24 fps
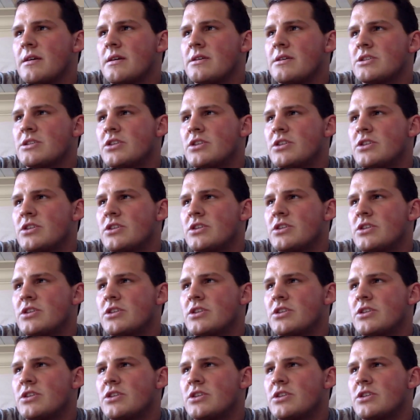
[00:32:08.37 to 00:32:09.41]
So if the
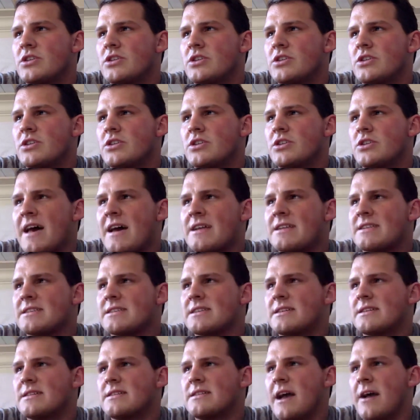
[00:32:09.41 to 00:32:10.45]
projected net income is that,
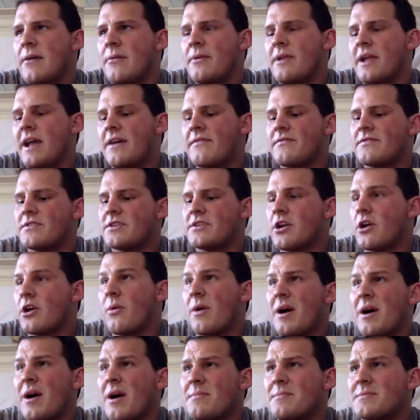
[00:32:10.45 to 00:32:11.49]
that would have to
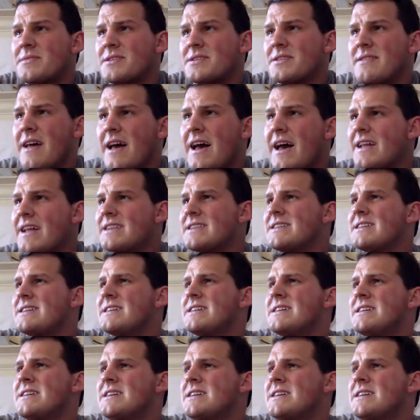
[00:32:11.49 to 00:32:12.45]
go up to that.